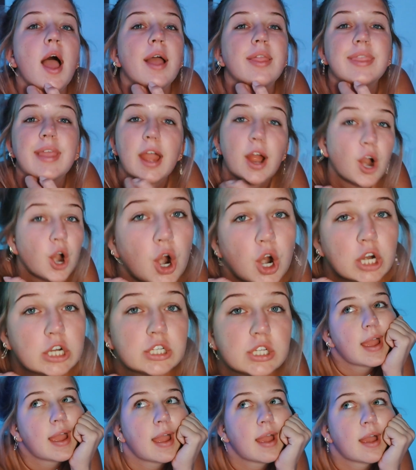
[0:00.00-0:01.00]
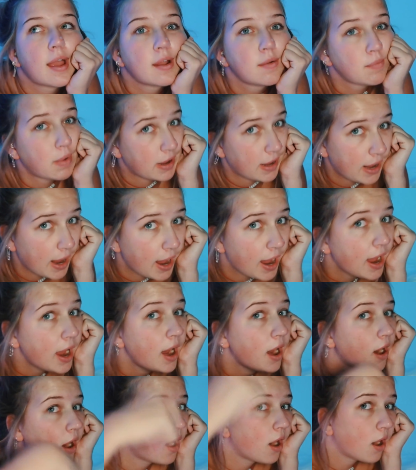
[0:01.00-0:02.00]
and they hurt. And my
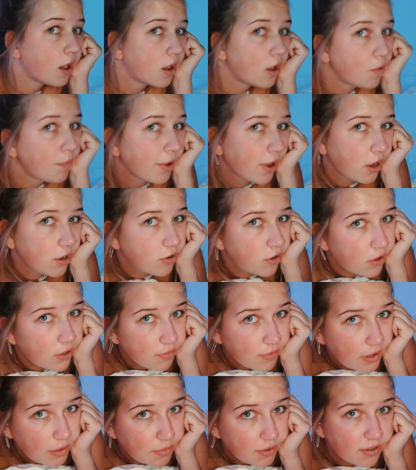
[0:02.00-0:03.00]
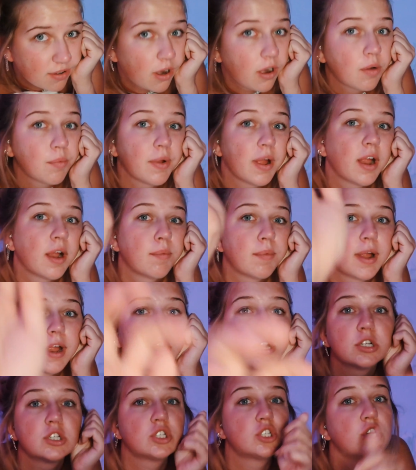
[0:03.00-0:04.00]
hair, oh my God, don't even get me started on my hair. My
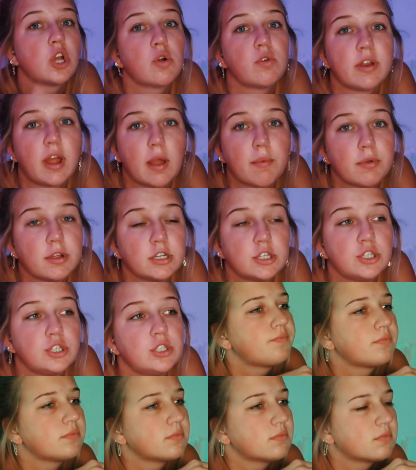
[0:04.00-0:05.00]
hair is so damaged.